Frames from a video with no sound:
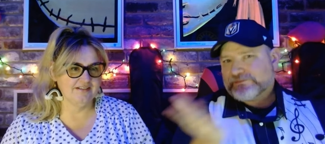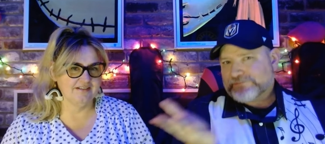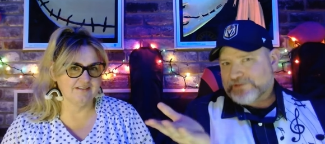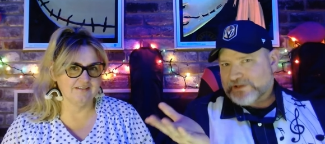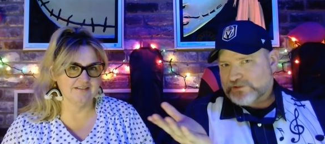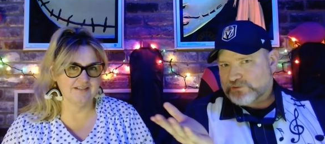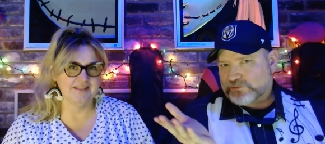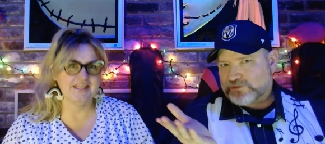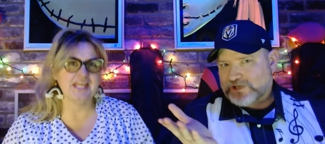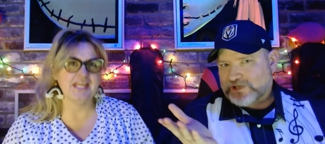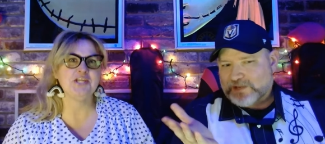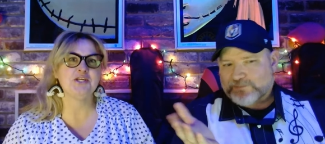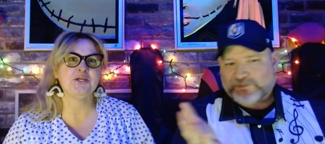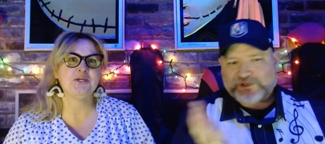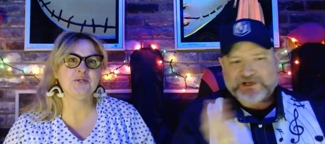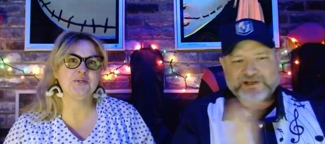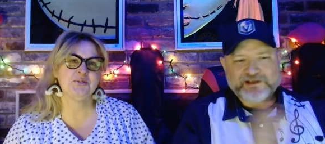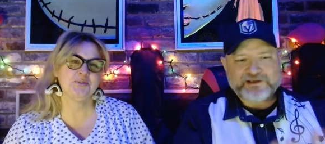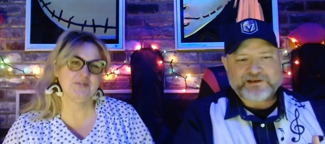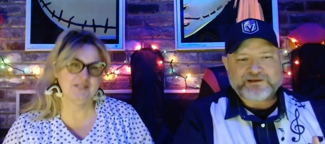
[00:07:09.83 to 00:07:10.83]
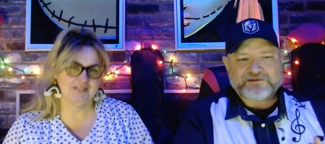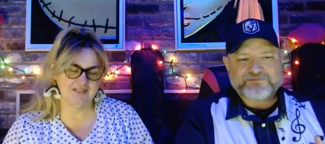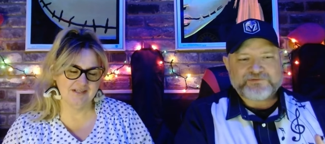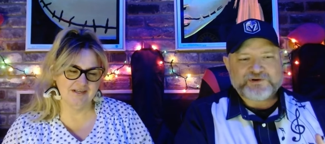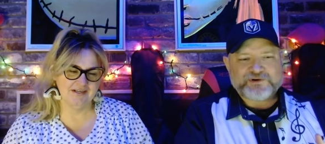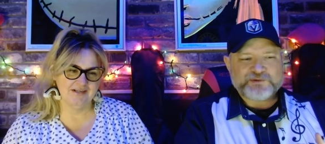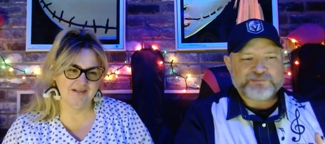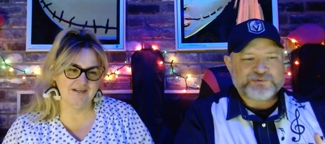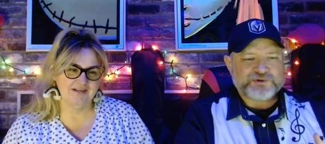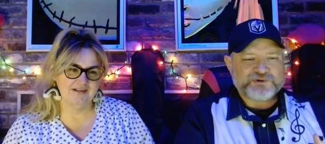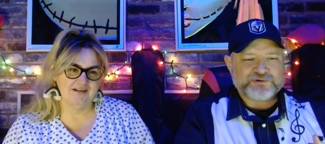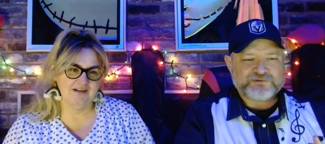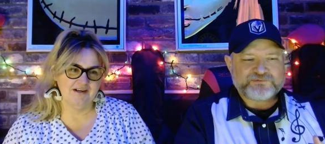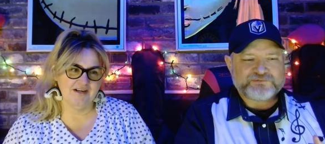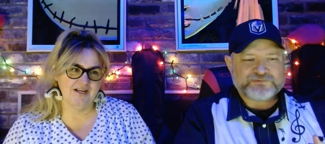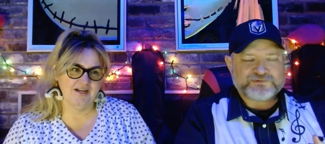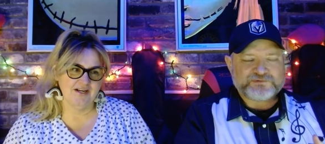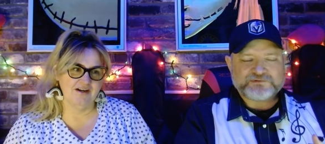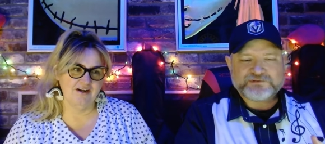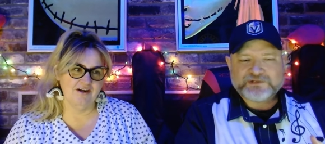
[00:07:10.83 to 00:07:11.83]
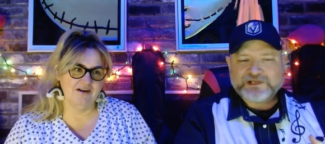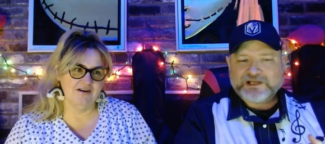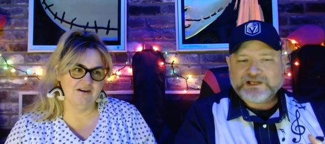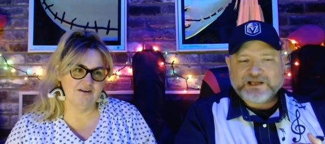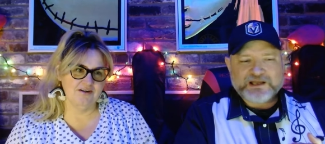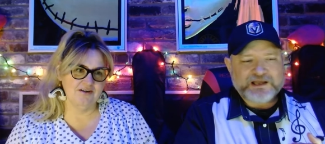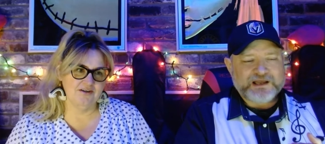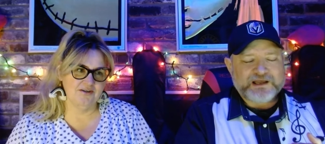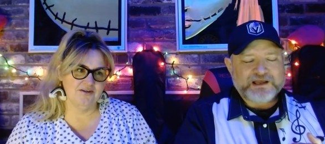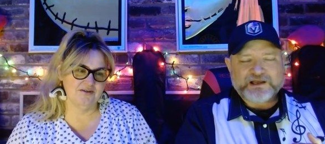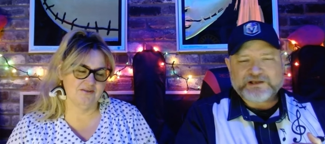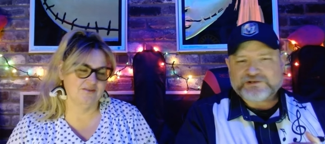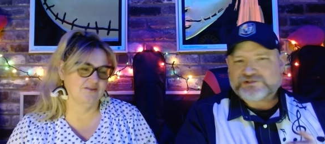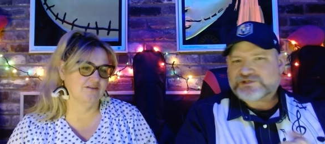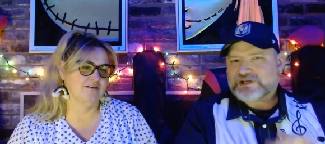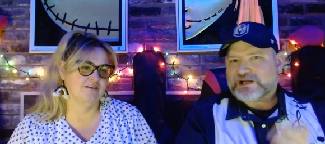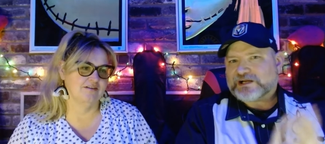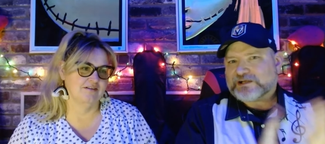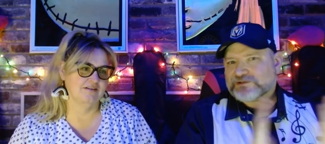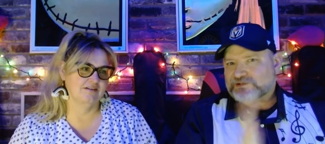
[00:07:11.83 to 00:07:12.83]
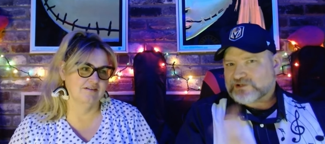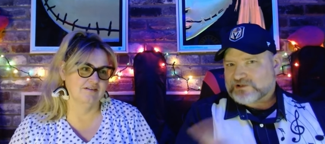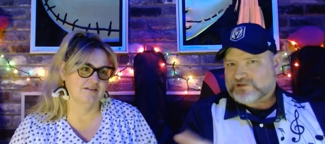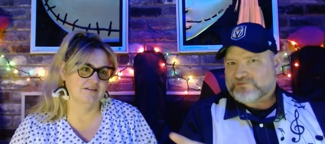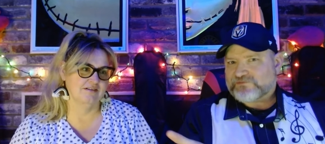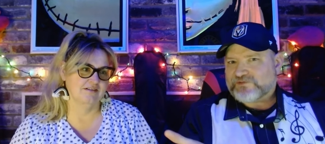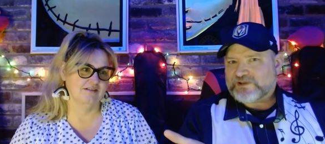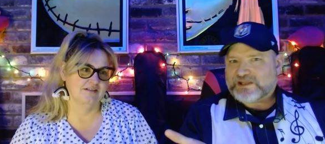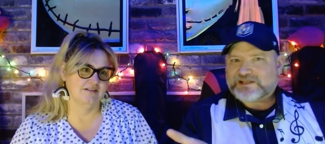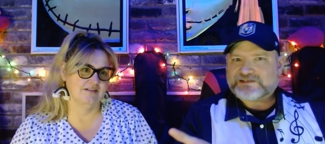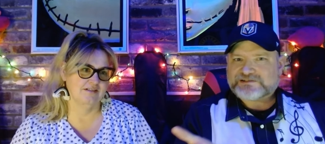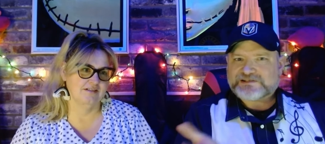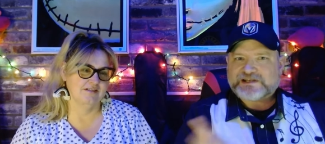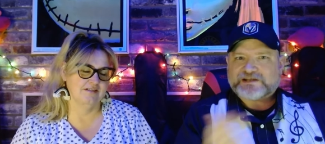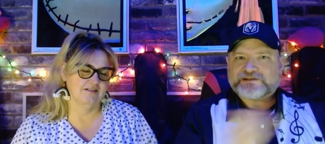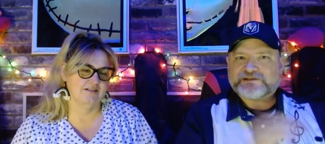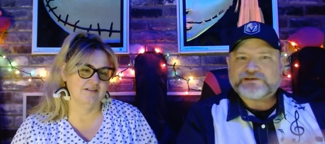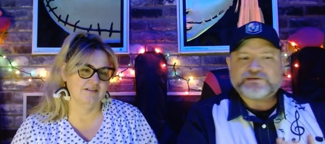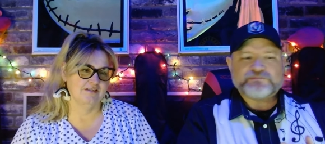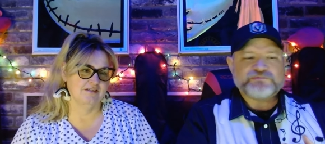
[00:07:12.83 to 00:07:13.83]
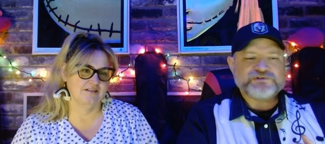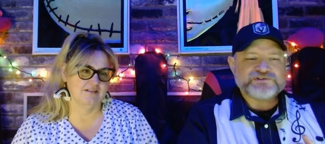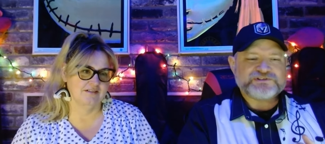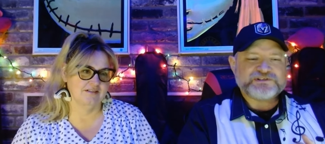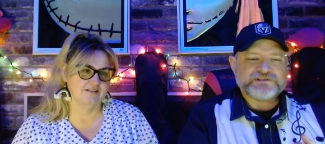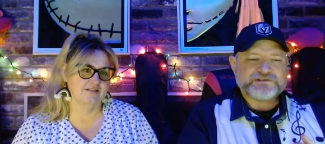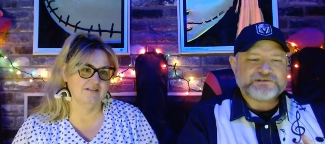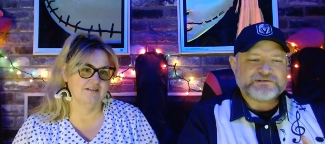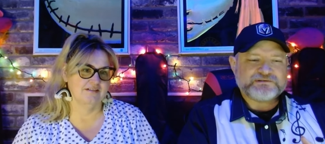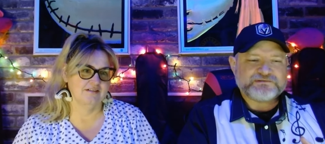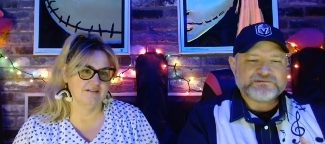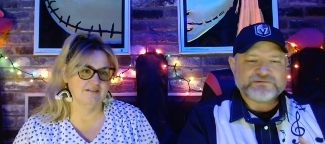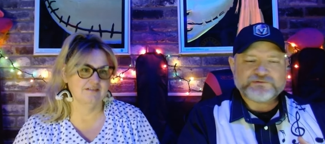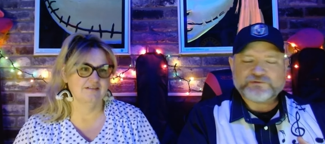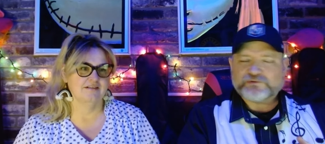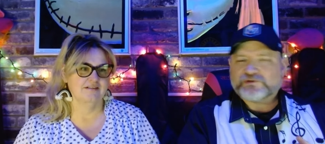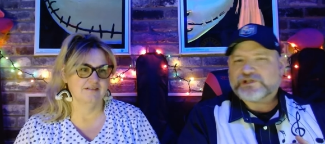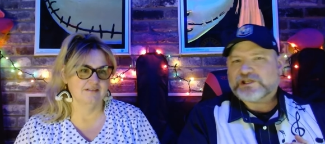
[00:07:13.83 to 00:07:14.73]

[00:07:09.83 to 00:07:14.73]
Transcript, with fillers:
Speaker 1: thank you, thank You. Very beautiful. Oh. Uh, shout out to all the fans down there in Brazil and